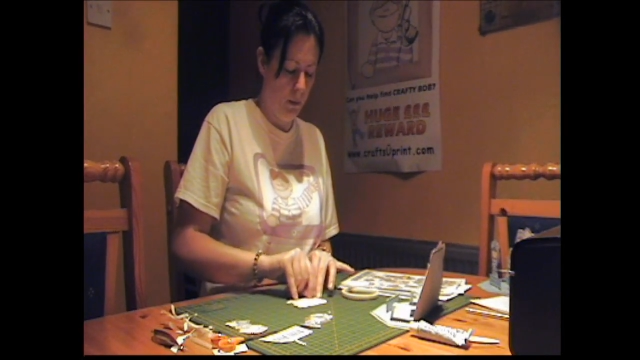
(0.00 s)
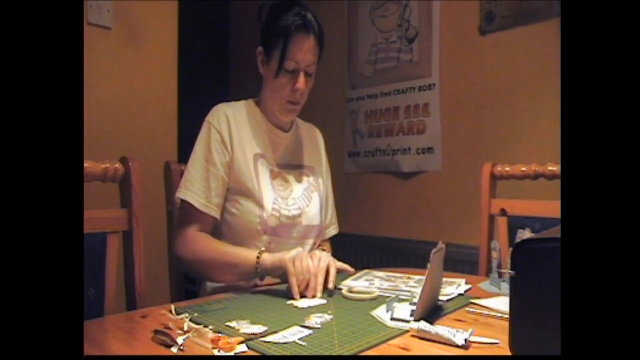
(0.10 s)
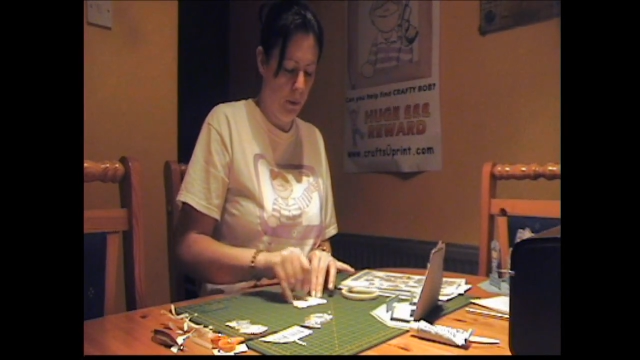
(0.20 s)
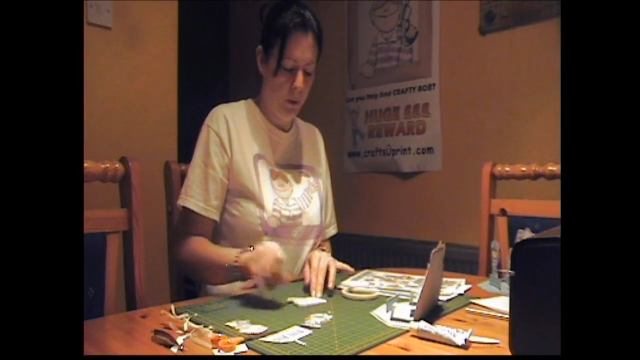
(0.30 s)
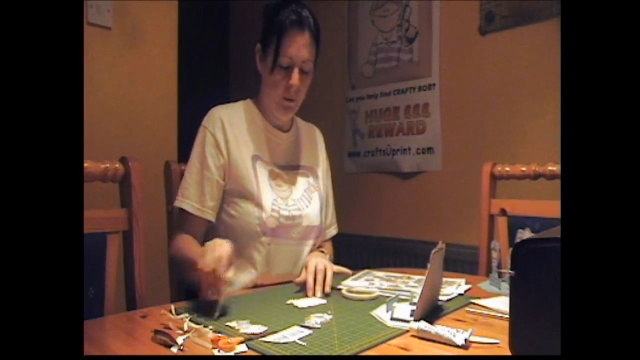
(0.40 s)

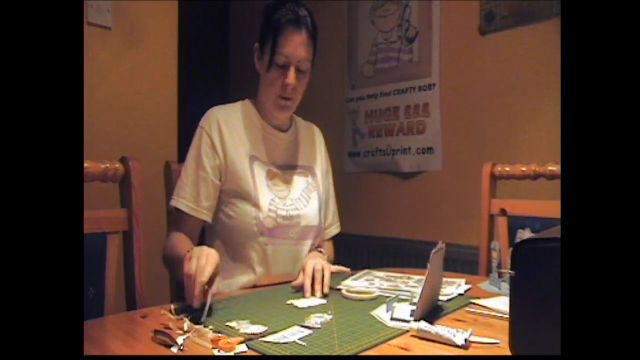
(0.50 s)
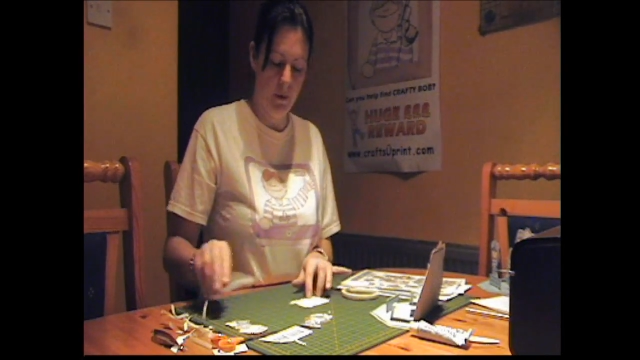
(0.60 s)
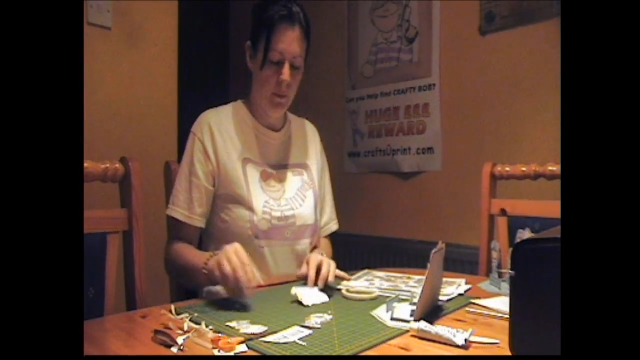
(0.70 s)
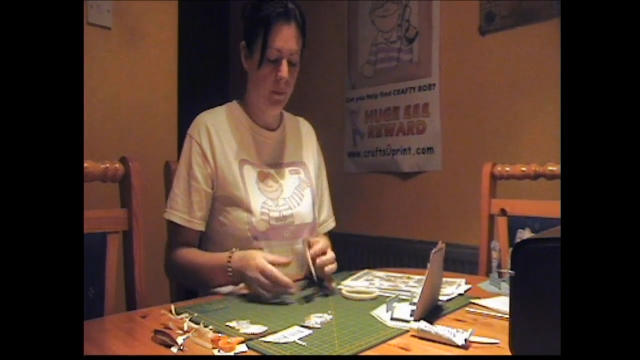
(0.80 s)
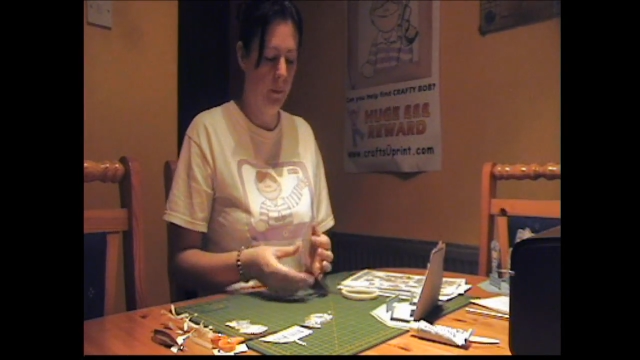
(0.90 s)
And then remove
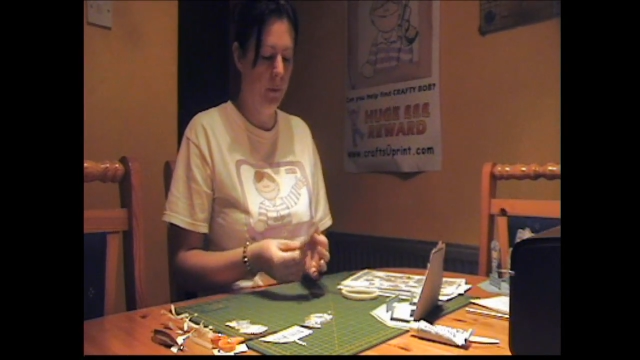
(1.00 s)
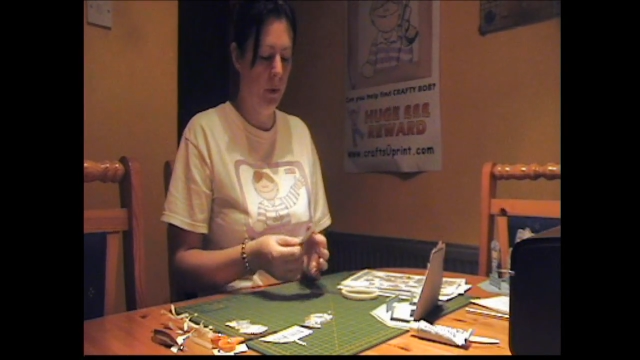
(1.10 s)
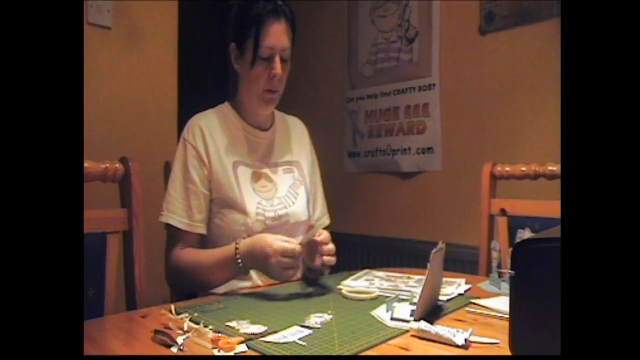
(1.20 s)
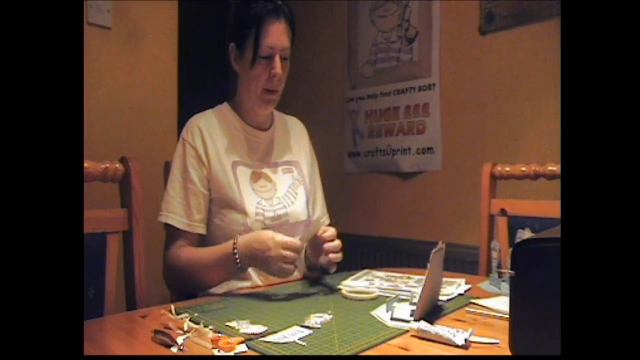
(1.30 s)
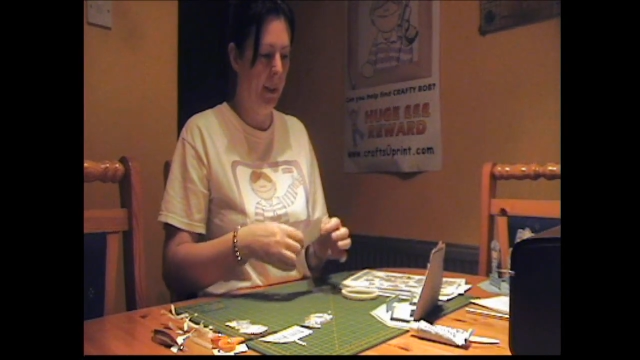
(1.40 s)

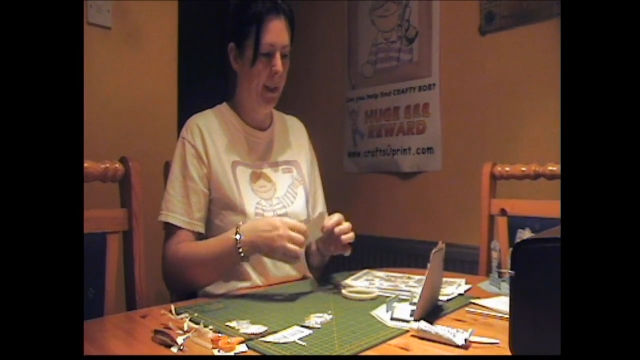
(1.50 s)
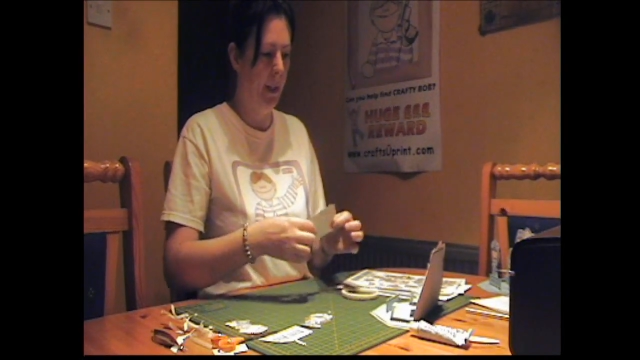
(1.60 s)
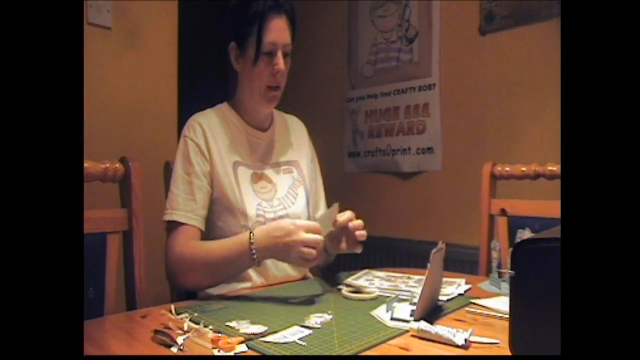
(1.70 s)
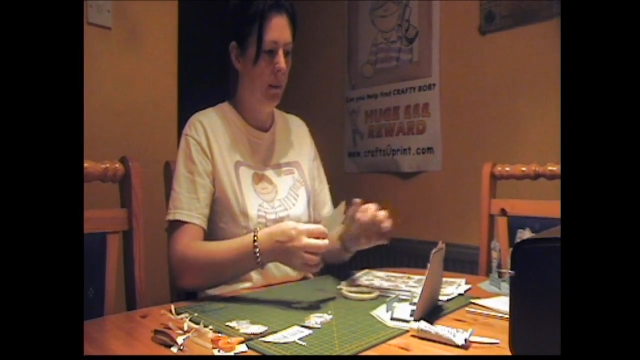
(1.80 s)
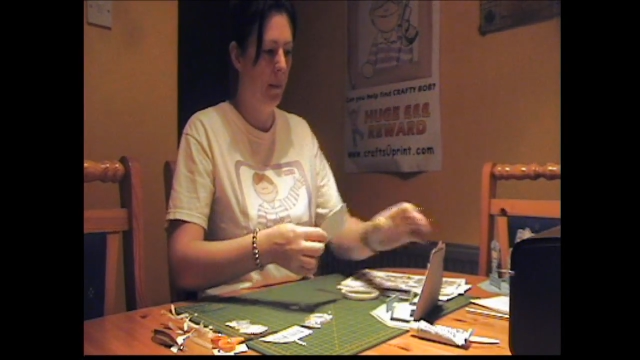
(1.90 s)
the
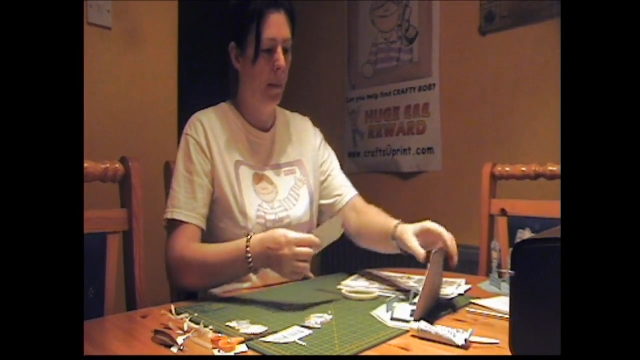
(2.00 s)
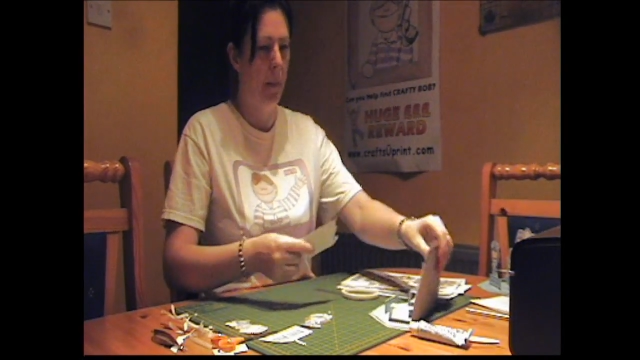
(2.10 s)
backing